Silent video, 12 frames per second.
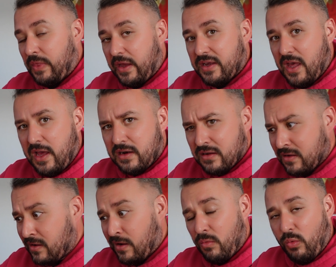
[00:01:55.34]
again,
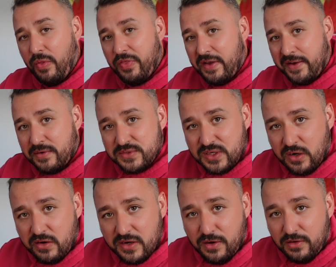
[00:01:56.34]
what the hell's
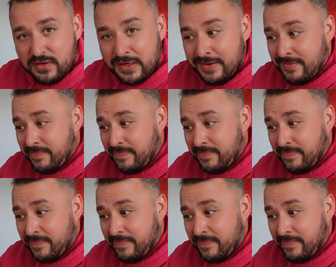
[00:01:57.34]
going on?